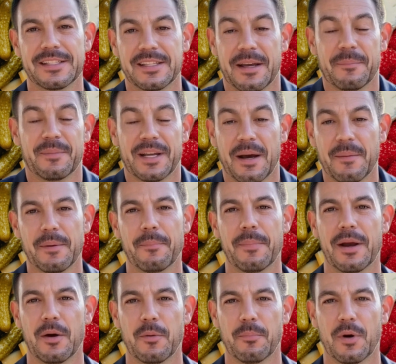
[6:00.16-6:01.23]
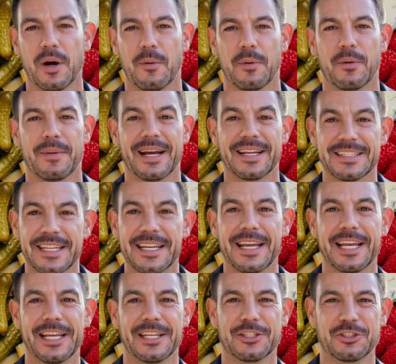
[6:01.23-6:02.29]
can become a bigger problem as they
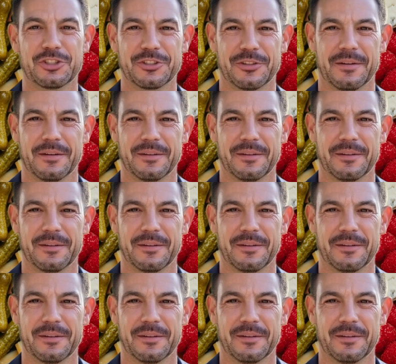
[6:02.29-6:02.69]
age.